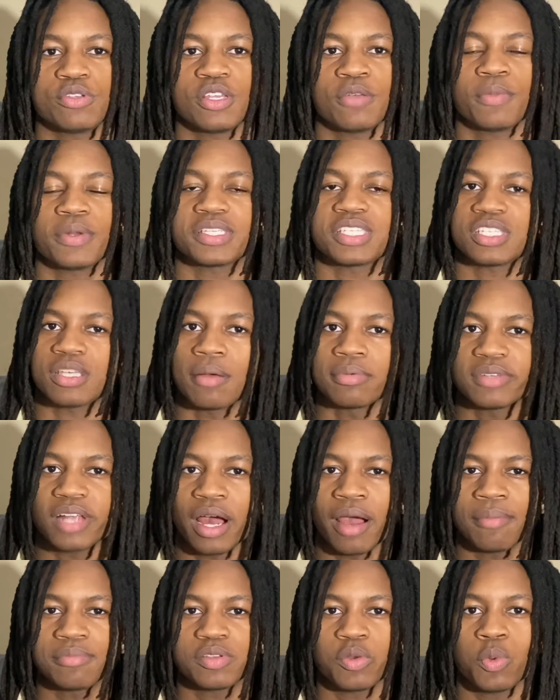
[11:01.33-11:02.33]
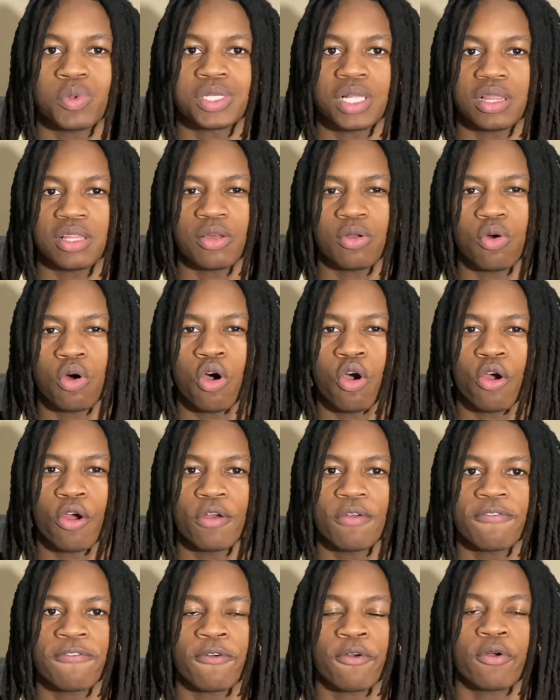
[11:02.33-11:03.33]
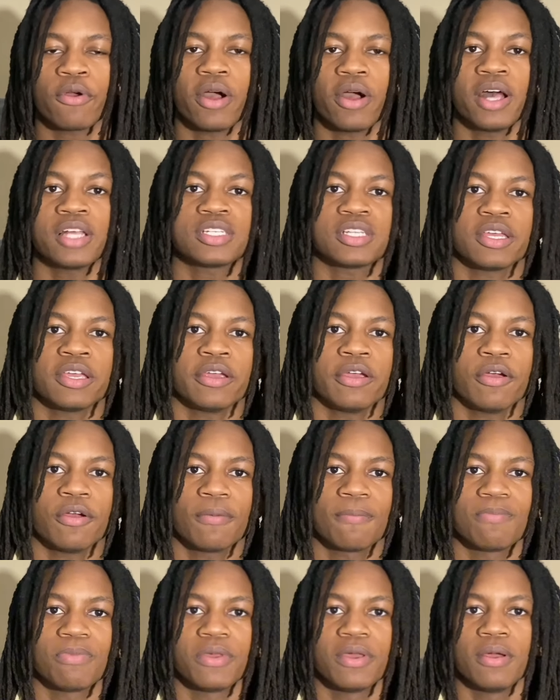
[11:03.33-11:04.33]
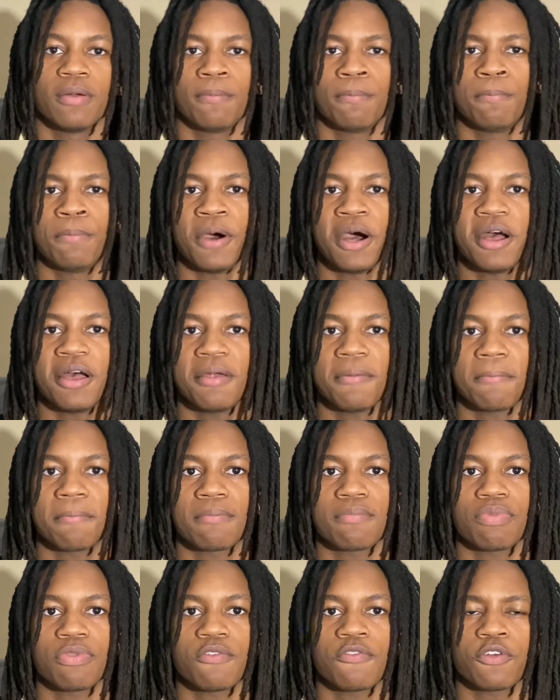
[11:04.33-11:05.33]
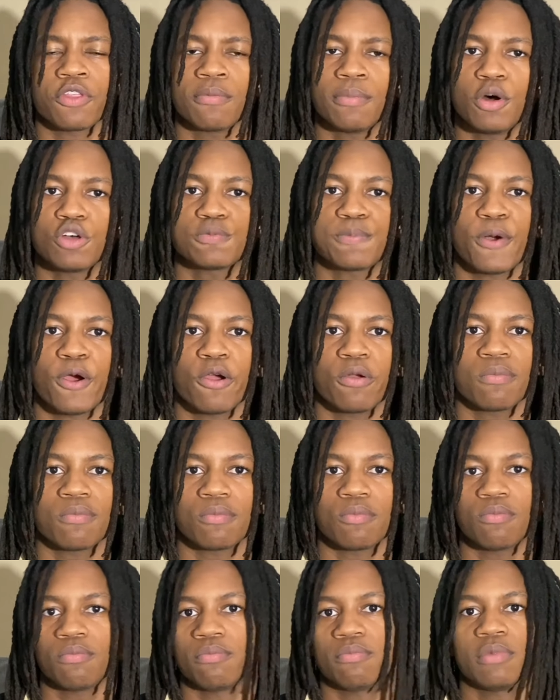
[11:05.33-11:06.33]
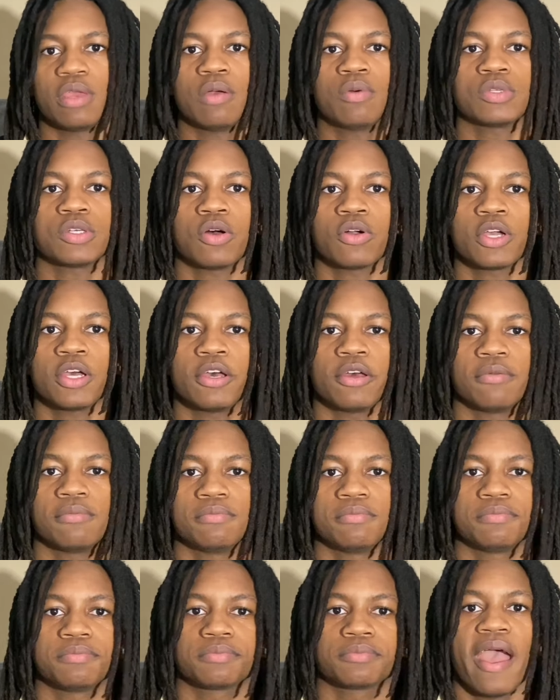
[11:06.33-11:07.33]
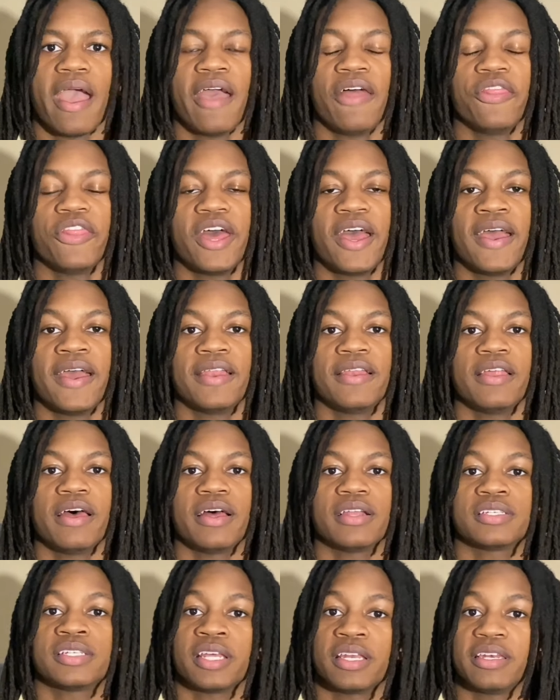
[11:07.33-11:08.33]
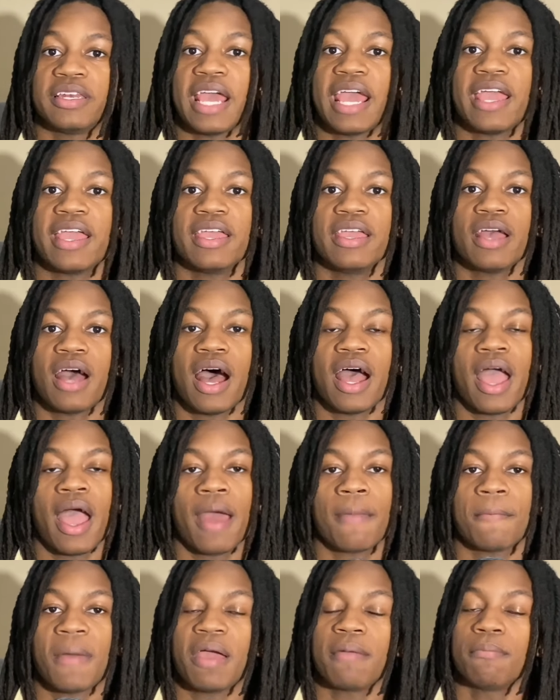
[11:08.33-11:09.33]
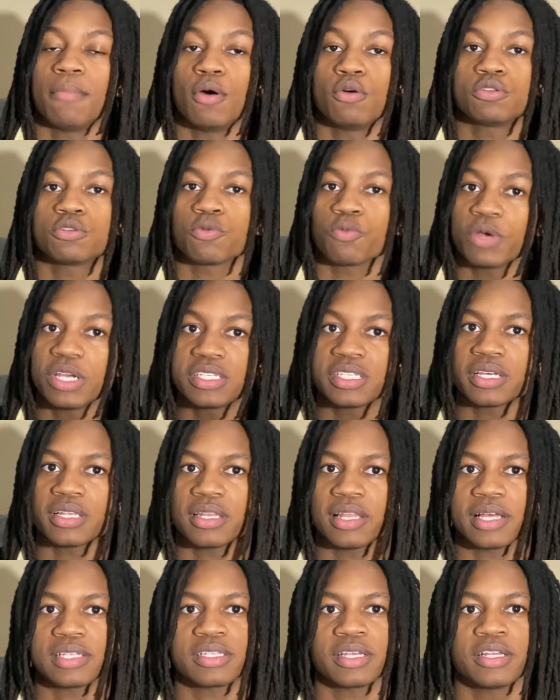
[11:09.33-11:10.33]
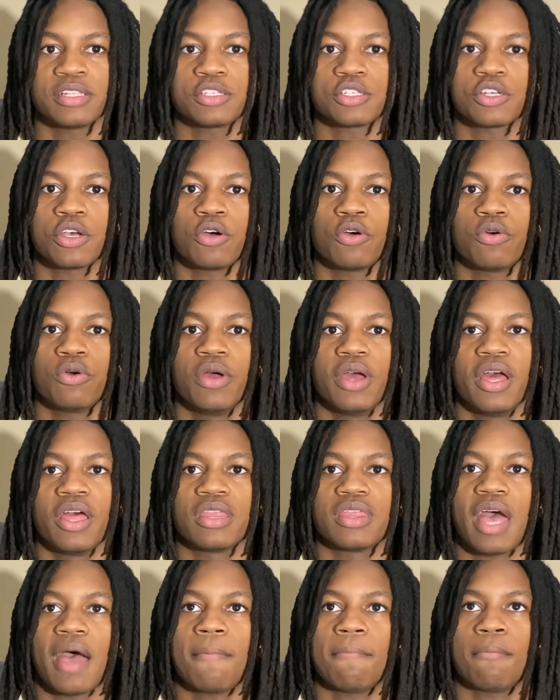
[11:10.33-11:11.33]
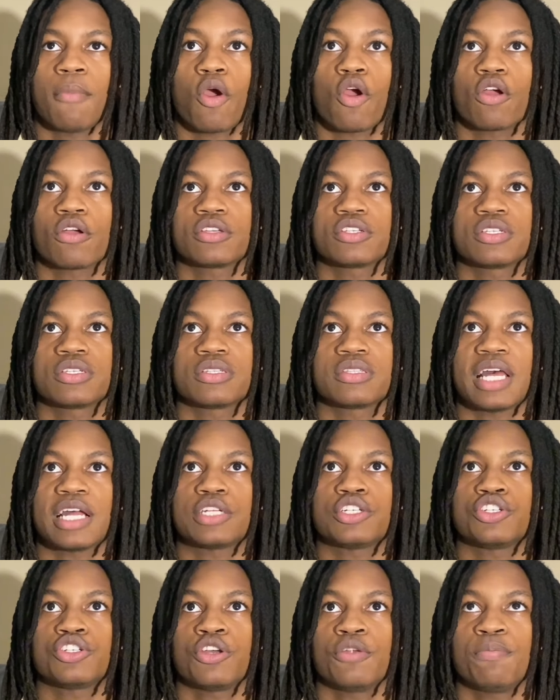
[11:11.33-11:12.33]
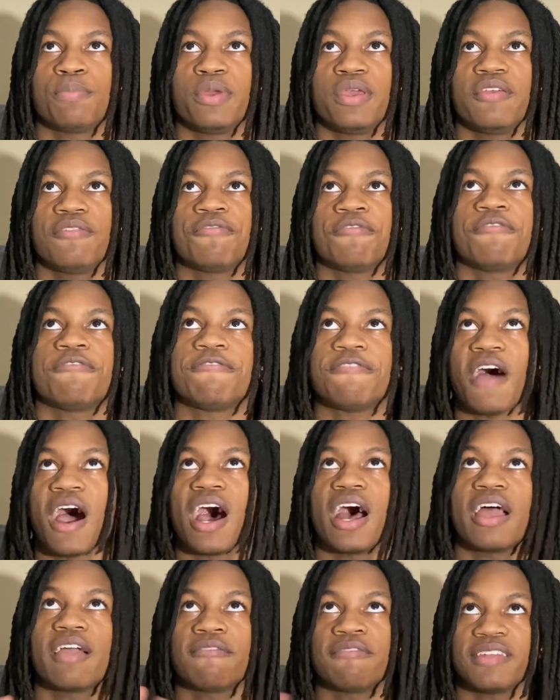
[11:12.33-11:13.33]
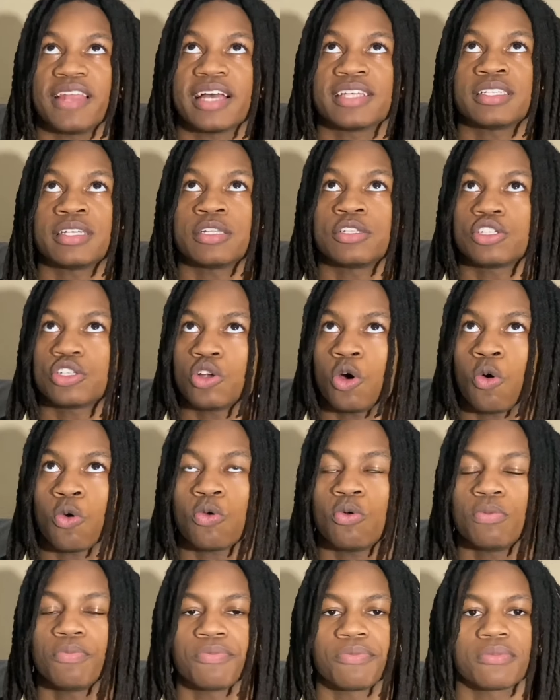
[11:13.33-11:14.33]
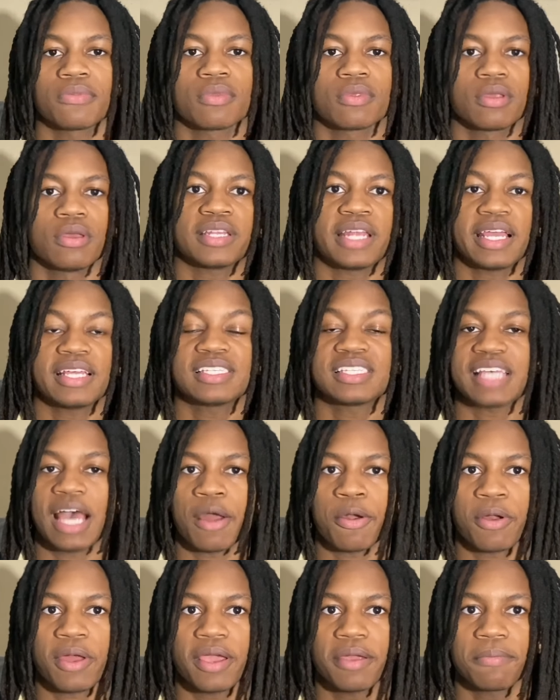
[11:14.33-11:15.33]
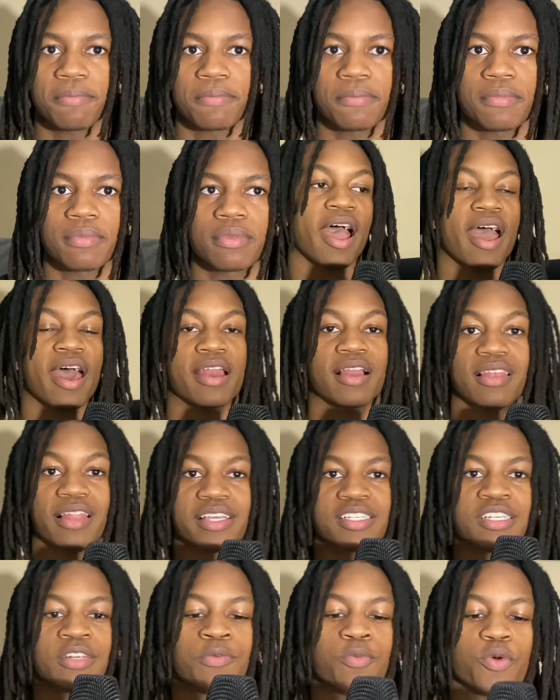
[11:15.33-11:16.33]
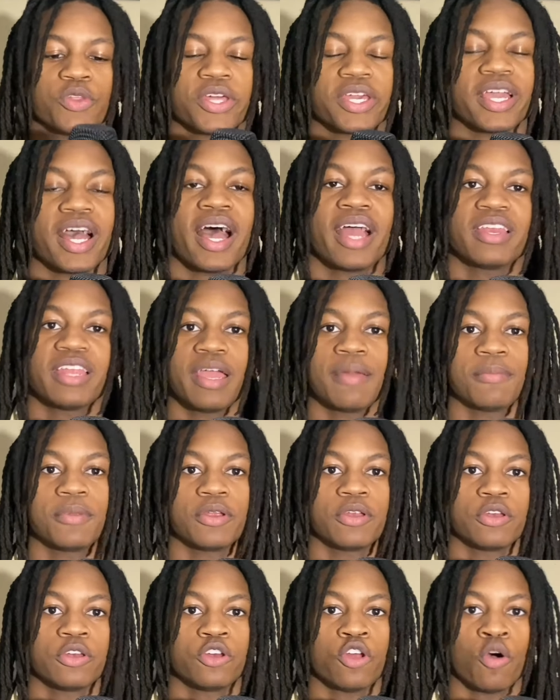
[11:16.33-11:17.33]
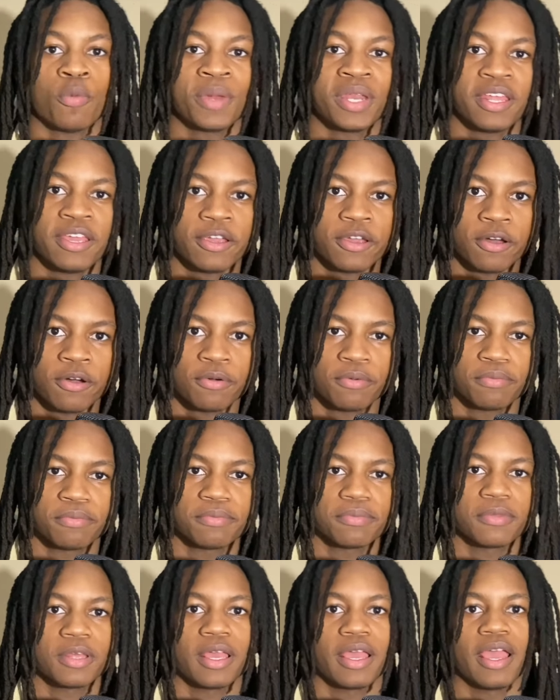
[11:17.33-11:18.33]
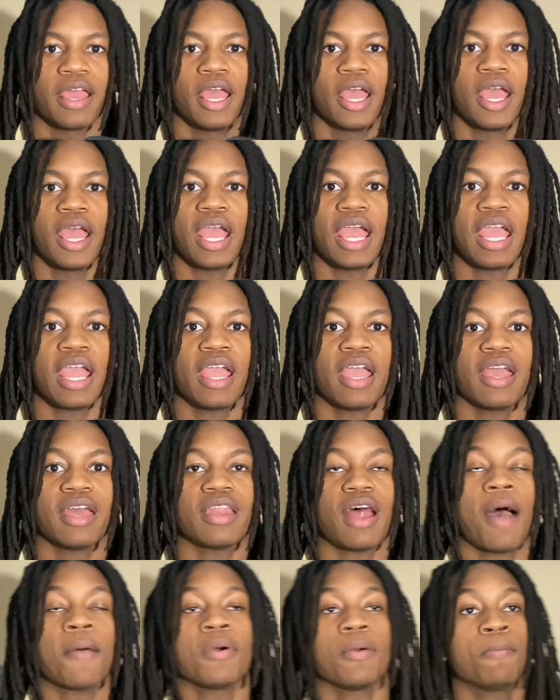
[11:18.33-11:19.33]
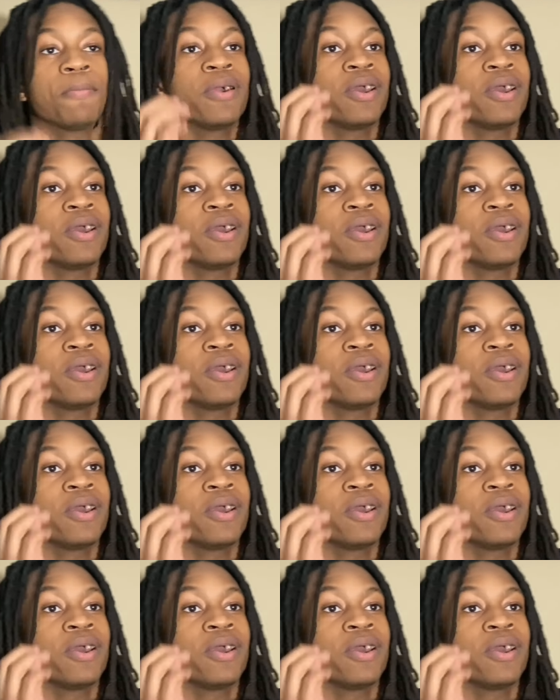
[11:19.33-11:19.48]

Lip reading: using, but sometimes it was a little hard for us to hear. But for the most part, it was all good. And then today I had my most recent lesson. So that should be 5 lessons total. Today's Saturday. I had a lesson with a guy named Domenico, and I'm gonna